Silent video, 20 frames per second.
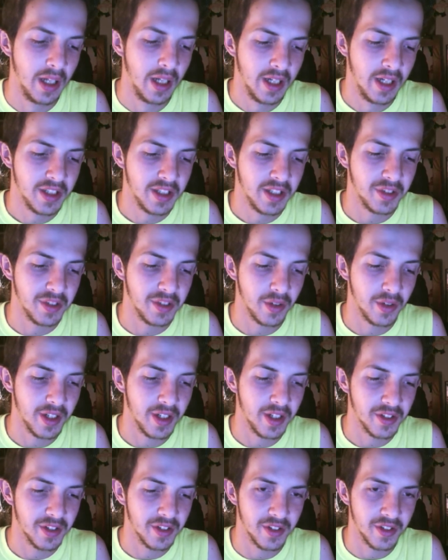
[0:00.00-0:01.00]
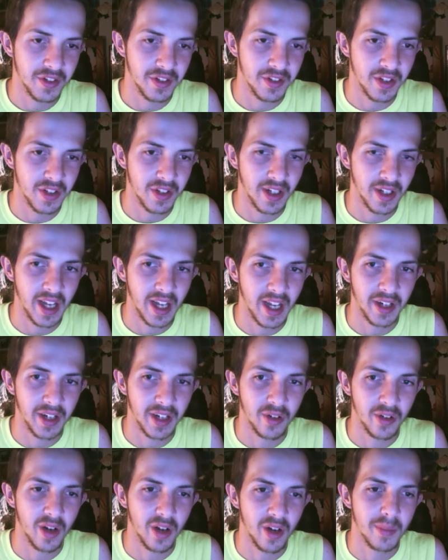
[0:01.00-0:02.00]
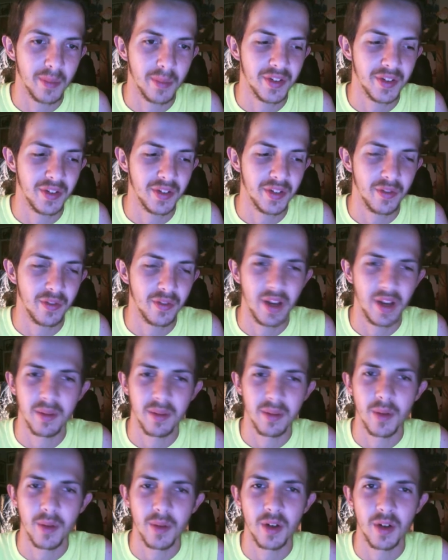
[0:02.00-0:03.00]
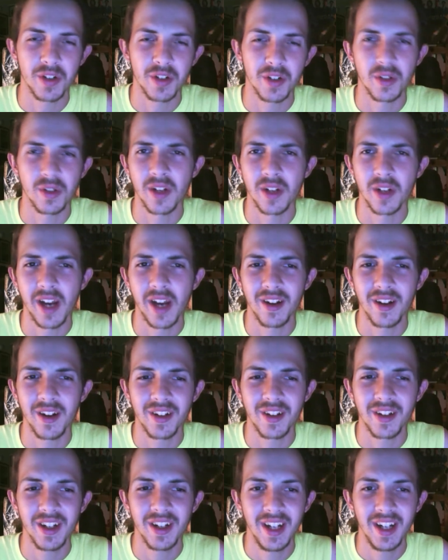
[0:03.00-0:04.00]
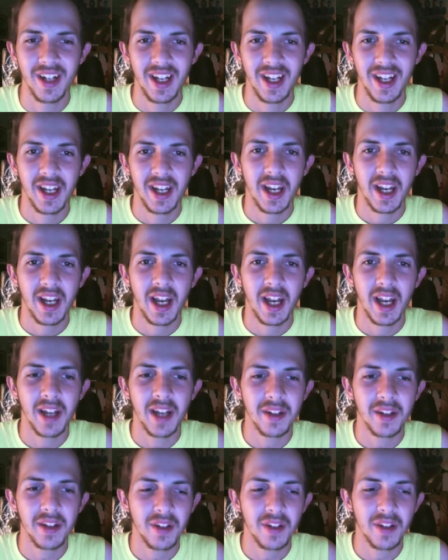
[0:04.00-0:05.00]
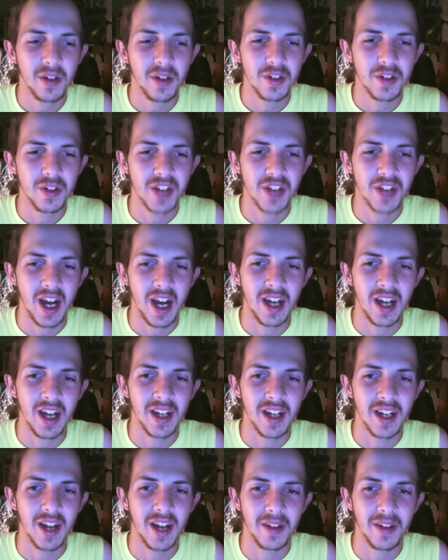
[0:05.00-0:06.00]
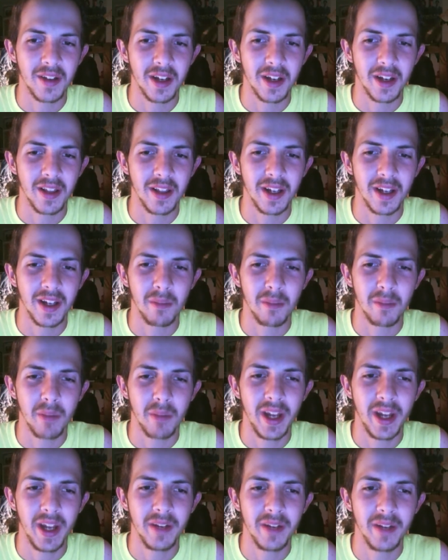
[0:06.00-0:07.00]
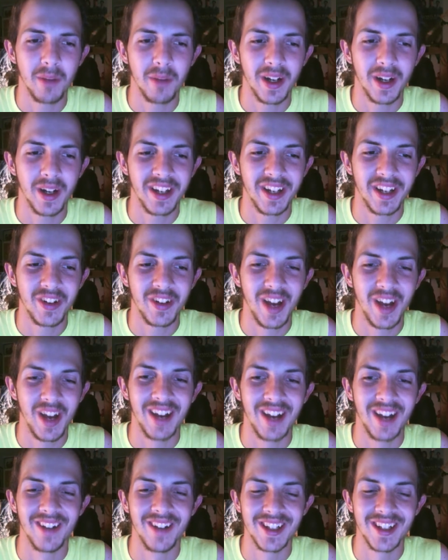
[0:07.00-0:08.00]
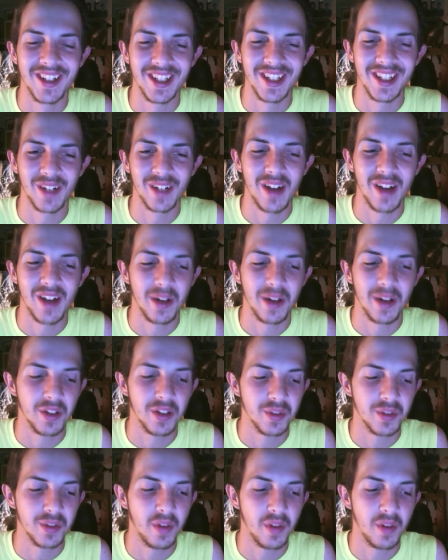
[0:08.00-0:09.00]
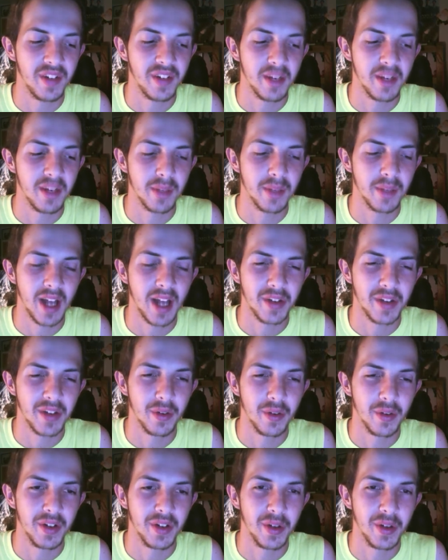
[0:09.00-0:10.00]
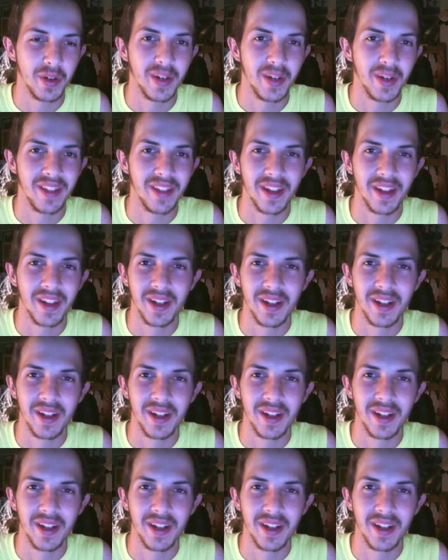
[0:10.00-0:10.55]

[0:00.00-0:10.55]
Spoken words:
She's really just this kind of corrupt fight promoter sort of character, and I thought it was odd how they paid money to have Gina Carano in this movie, but not to really do anything.